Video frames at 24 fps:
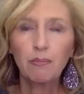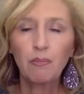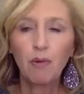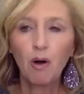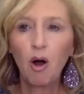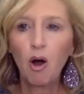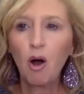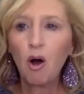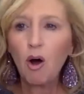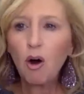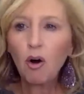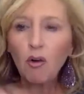
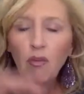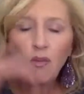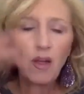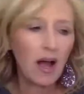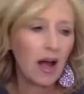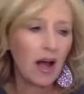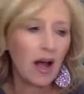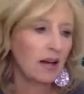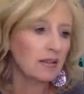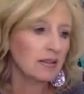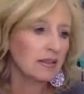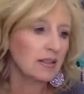all
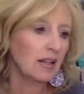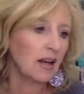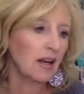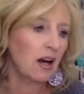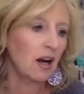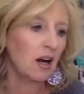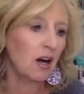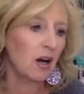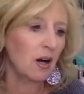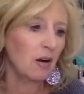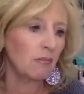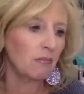that
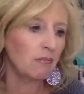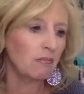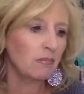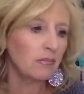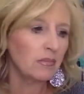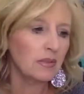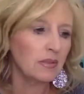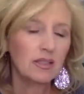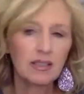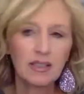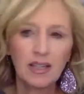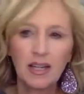
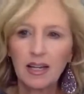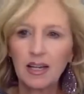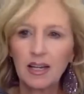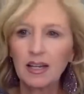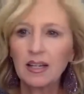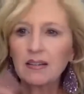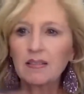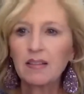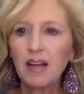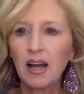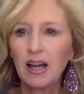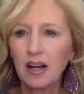
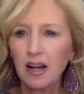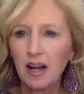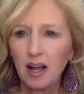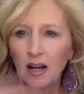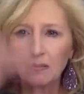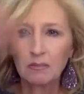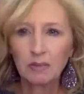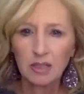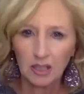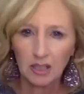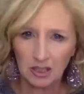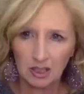skin that
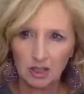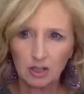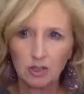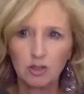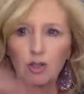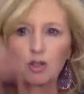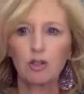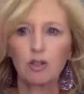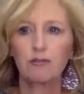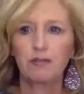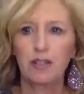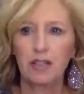comes to the
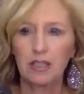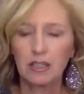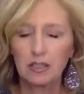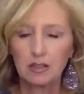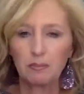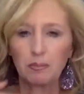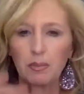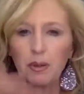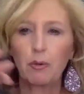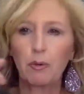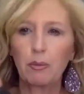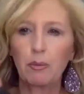surface.
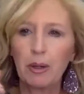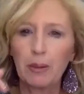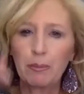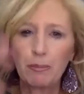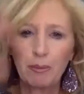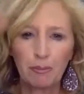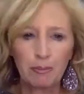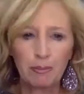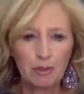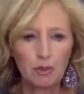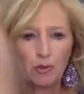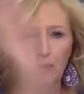But
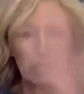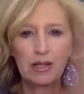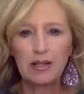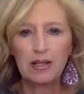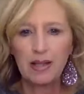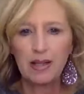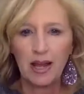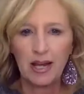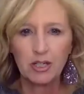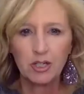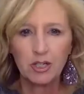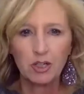remember, between the
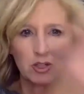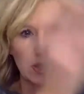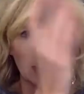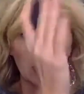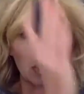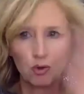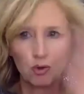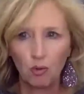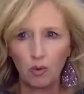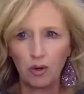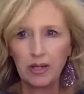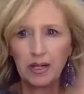ages of
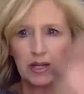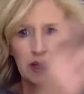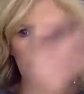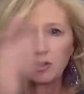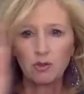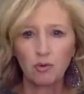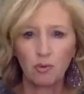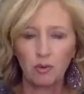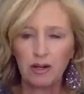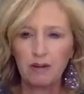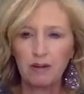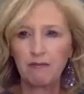20 and
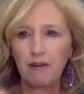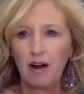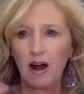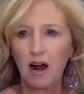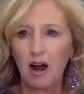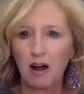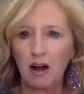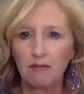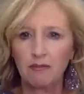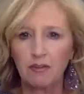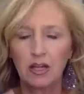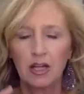
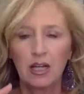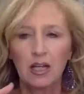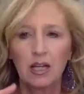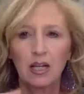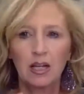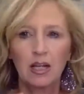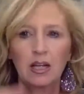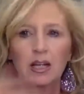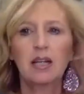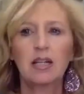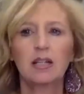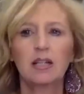25,
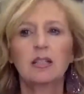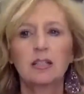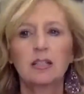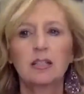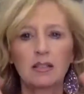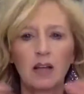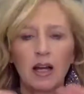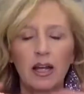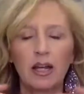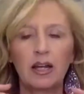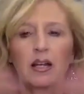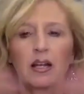it's
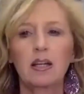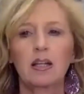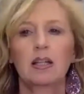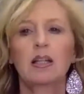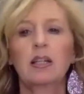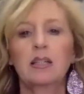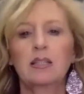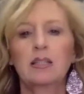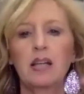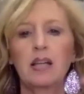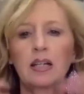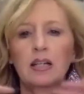like
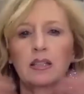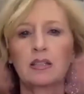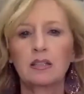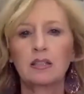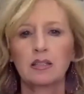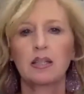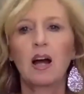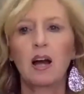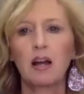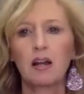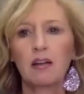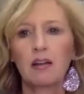a
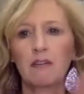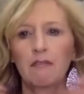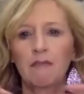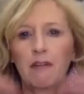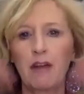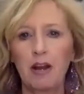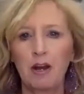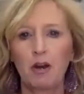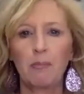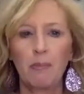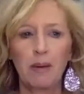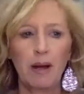step
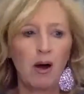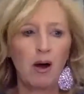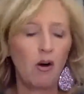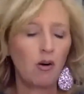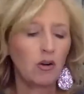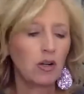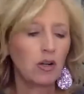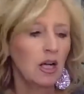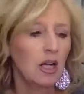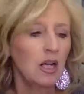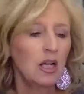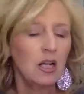conveyor belt.
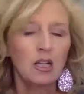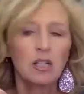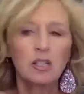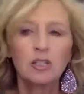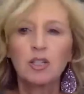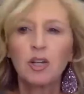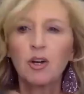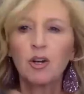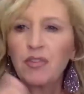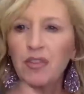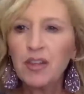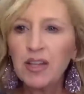
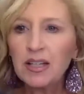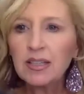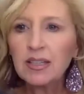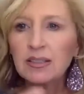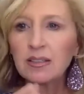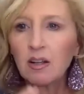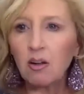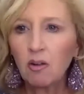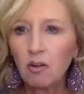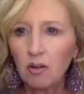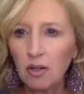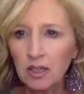So
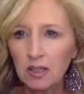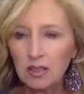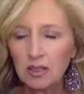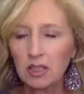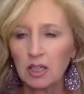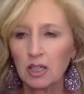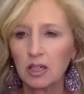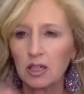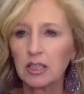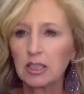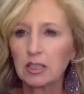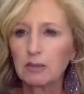this
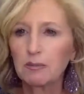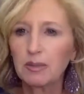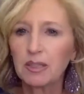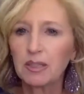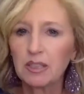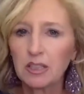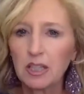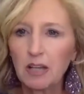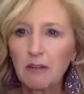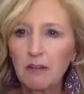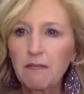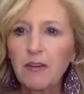cleanser is
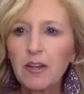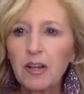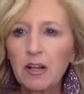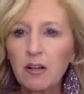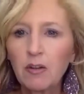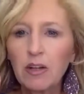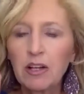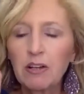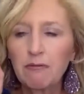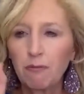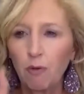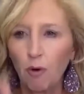
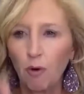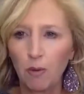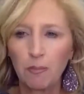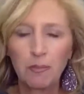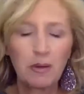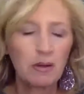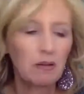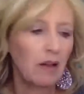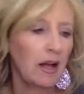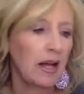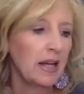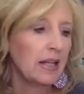specifically
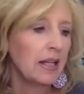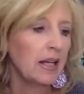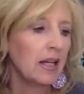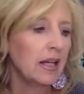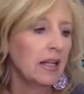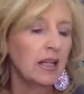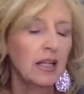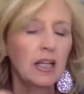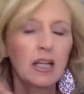formulated